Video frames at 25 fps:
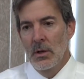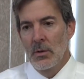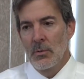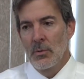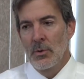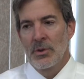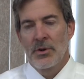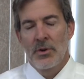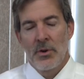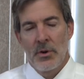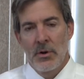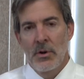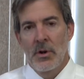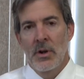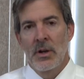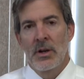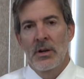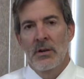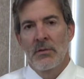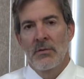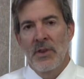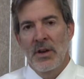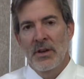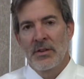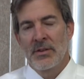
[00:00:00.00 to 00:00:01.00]
return on
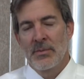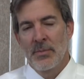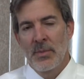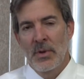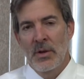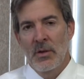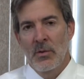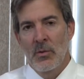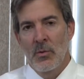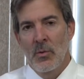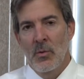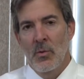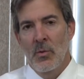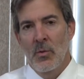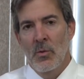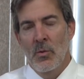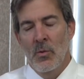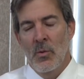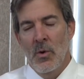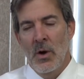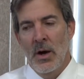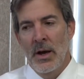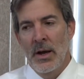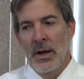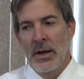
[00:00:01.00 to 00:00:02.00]
investment
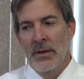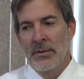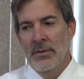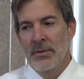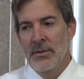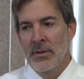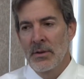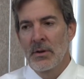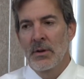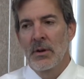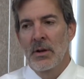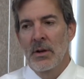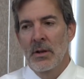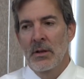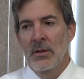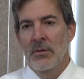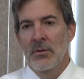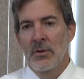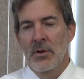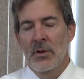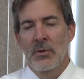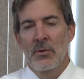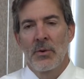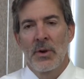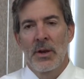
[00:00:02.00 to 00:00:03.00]
wise. They're going to
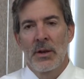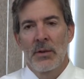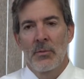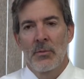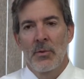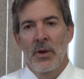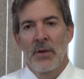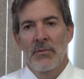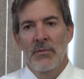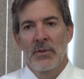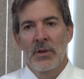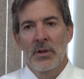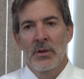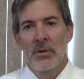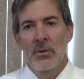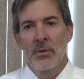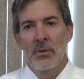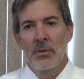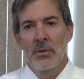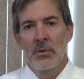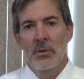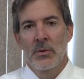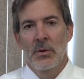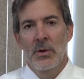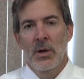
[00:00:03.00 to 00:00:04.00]
generate revenue
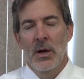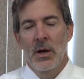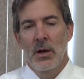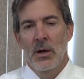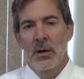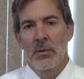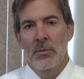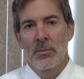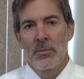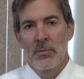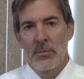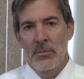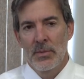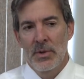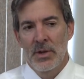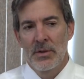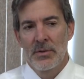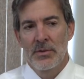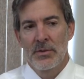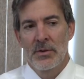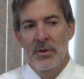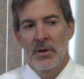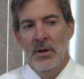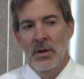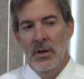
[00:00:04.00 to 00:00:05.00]

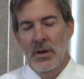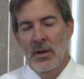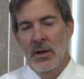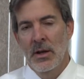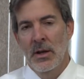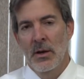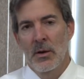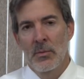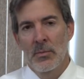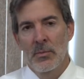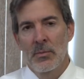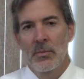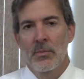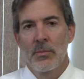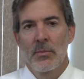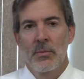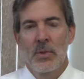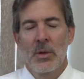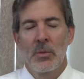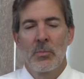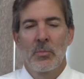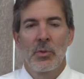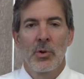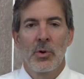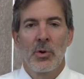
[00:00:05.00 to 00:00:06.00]
because they're going to help
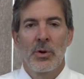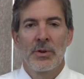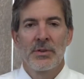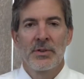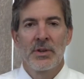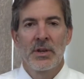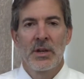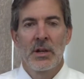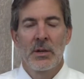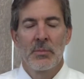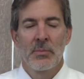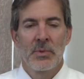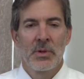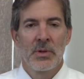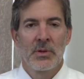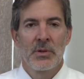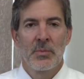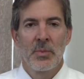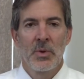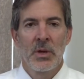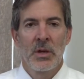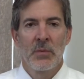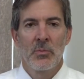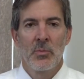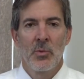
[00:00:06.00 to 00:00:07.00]
employees get up to
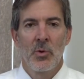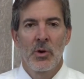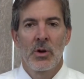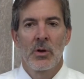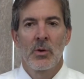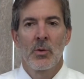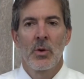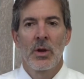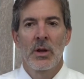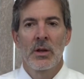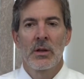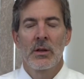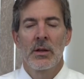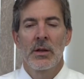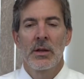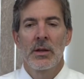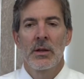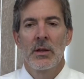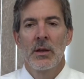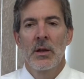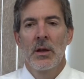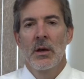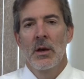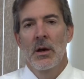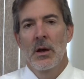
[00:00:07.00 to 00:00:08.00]
speed more
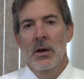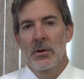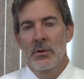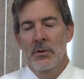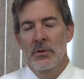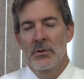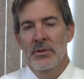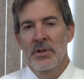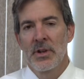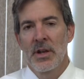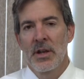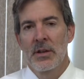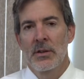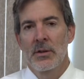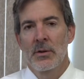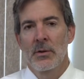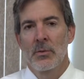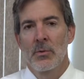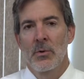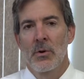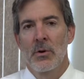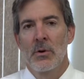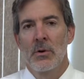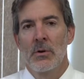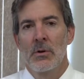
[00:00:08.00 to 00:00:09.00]
quickly, understand their
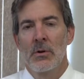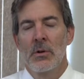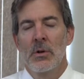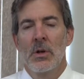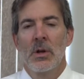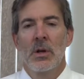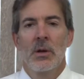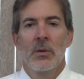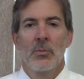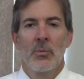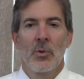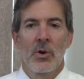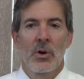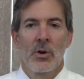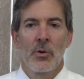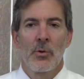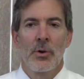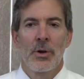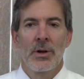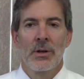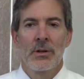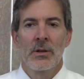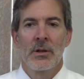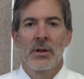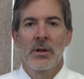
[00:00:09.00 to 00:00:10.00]
role more
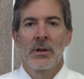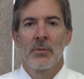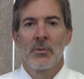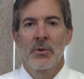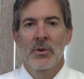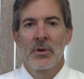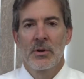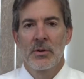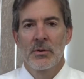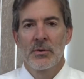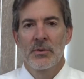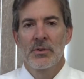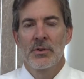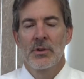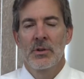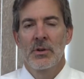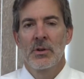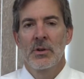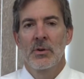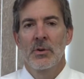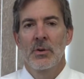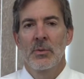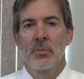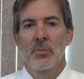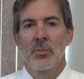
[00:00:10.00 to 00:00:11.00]
quickly, reduce
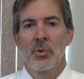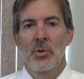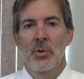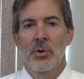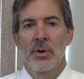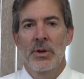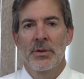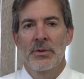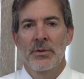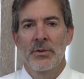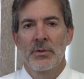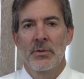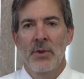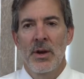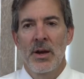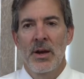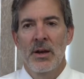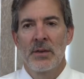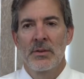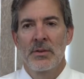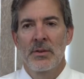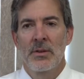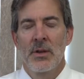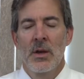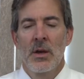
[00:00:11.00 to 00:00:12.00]
new employee
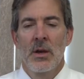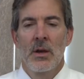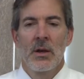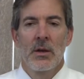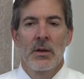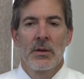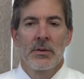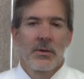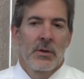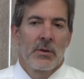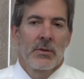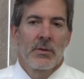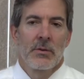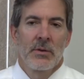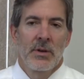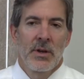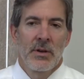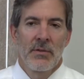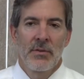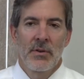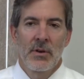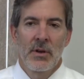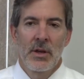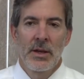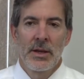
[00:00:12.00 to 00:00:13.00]
stress. So they're
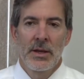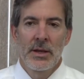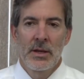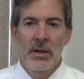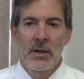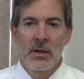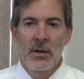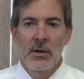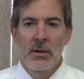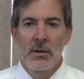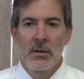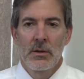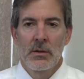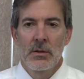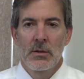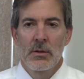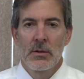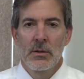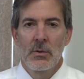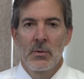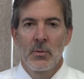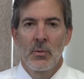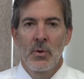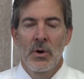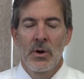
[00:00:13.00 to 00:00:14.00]
definitely
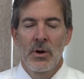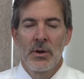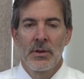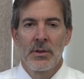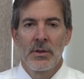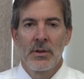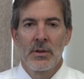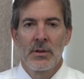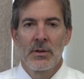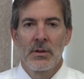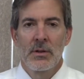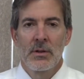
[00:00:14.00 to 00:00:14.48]
worth